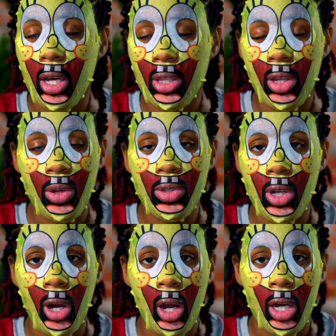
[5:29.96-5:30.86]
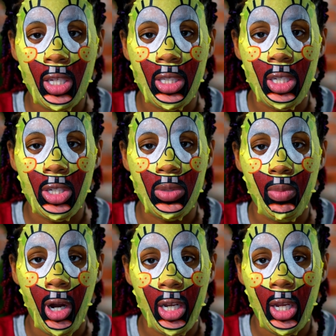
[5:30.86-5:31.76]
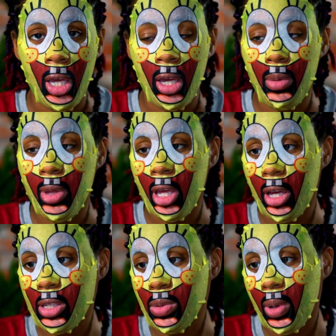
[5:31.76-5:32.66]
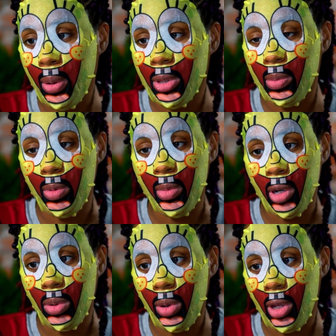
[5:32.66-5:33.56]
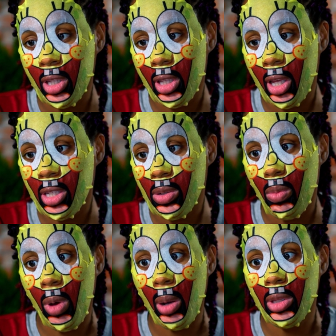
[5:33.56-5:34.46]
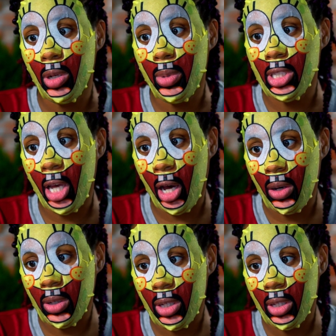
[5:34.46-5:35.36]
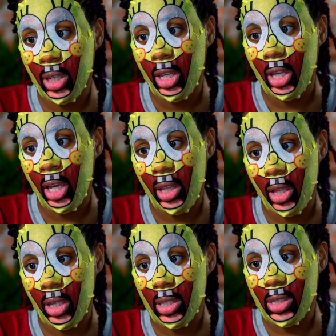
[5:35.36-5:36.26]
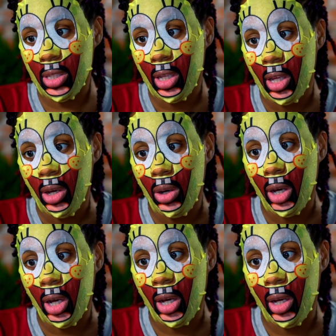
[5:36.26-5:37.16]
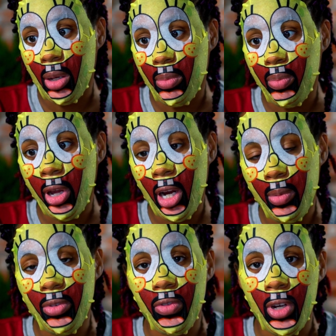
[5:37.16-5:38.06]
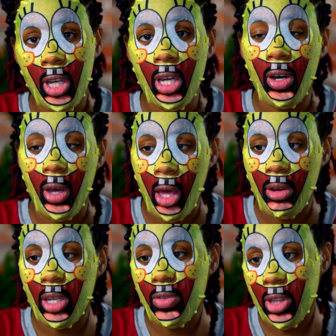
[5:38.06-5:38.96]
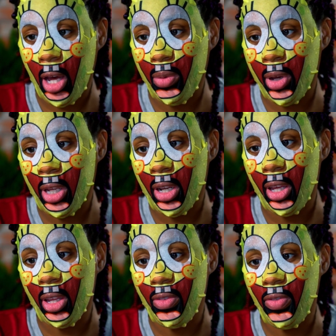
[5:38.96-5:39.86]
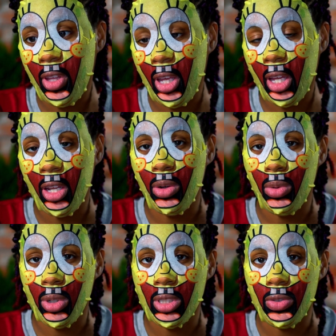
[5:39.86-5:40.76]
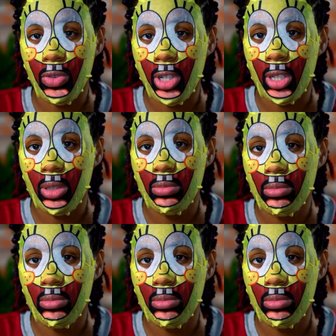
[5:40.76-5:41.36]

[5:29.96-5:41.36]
Those are honestly just marketing, because why would there be mineral oil in this? Why would there be talc in this? Paraben-free, okay, I'll give you that one. Vegan and cruelty-free.